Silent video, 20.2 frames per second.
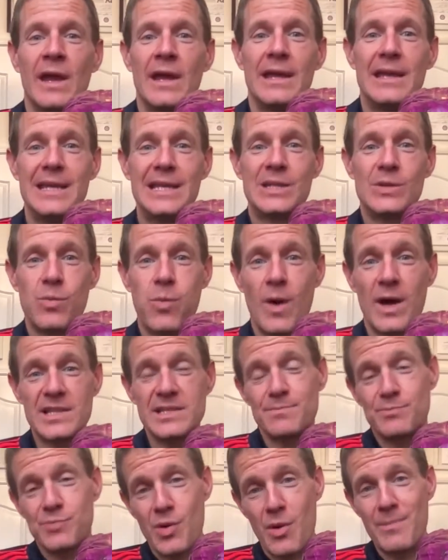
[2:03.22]
It was
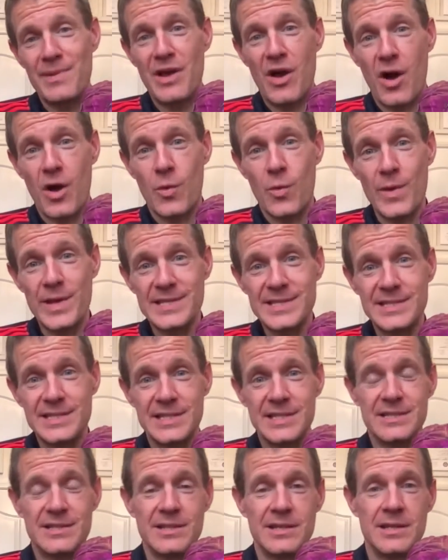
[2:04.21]
probably
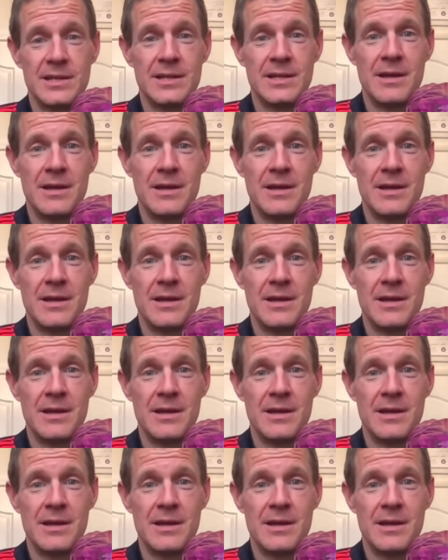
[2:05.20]
harvested